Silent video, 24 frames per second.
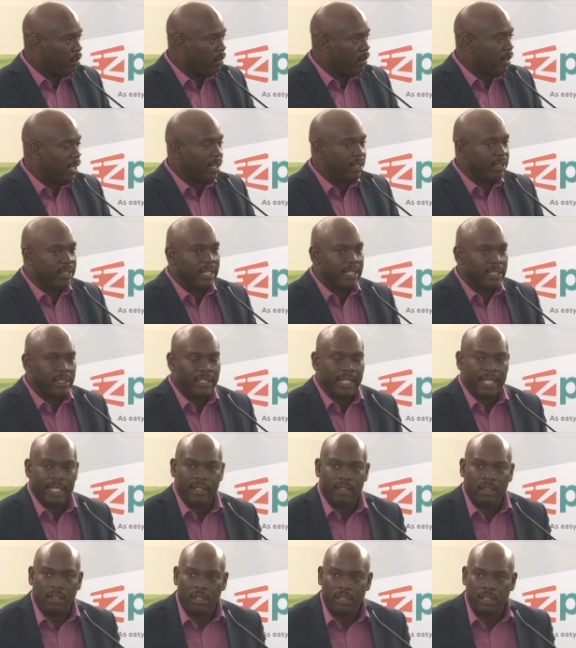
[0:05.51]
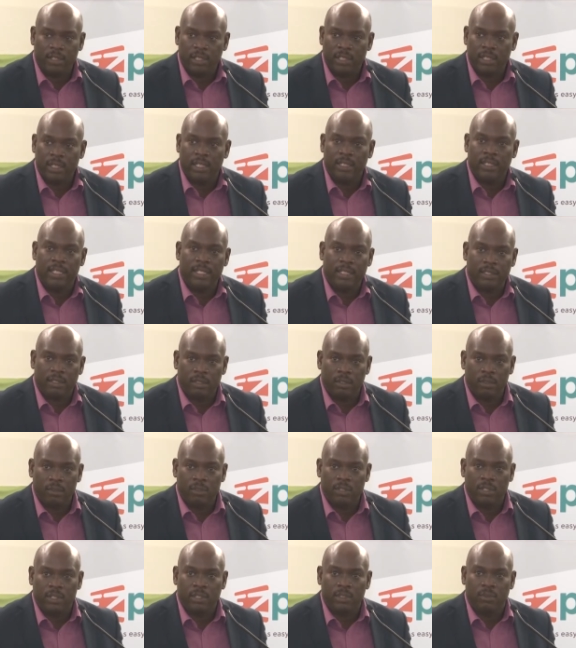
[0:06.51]
that this technology and these
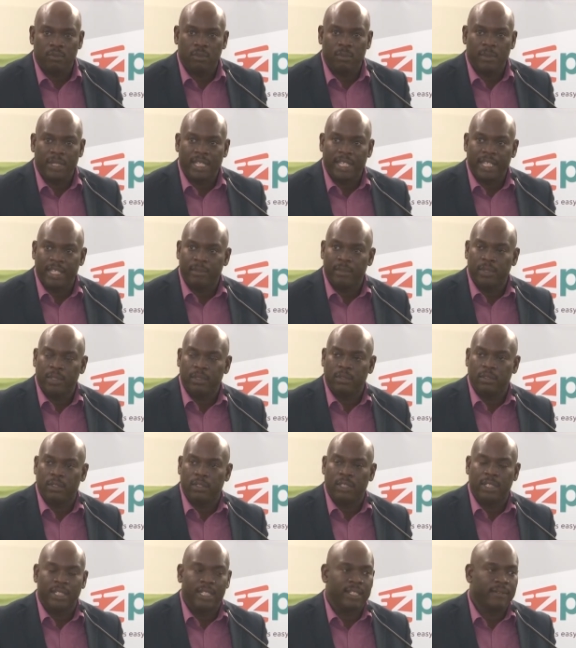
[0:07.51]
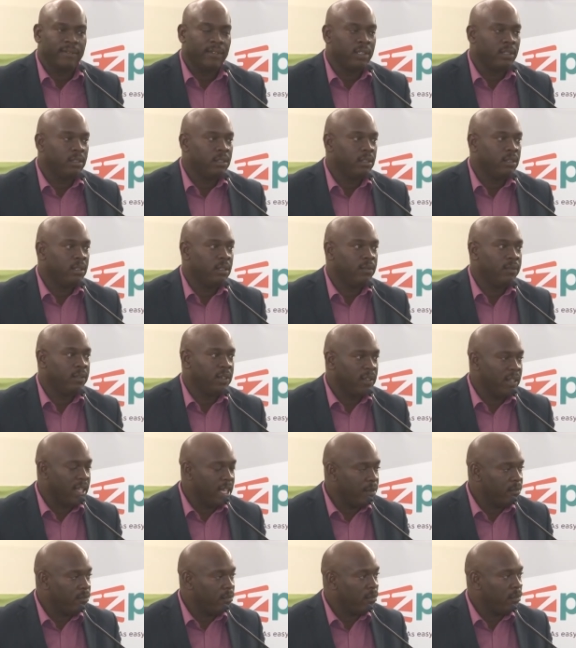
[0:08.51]
solutions will be able to deliver for
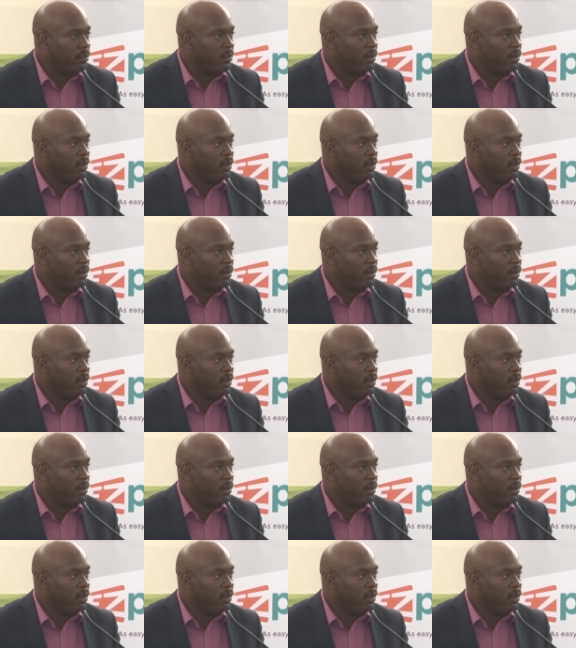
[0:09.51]
them,